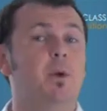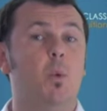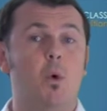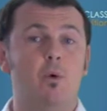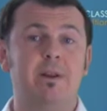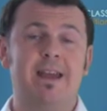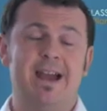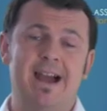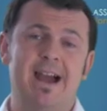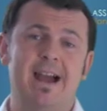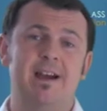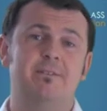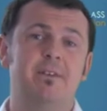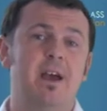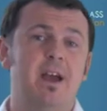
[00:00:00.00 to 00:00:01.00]
you already
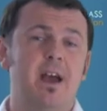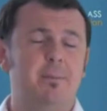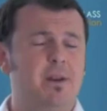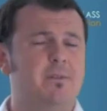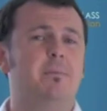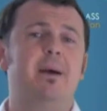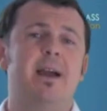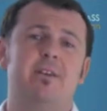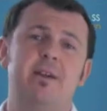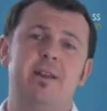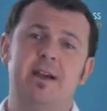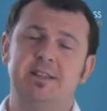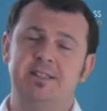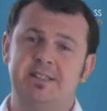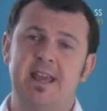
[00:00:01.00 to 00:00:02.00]
have a bit of a background
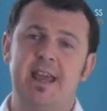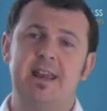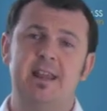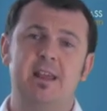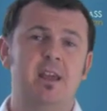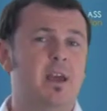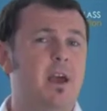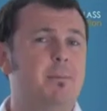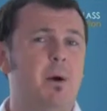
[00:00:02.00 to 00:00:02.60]
understanding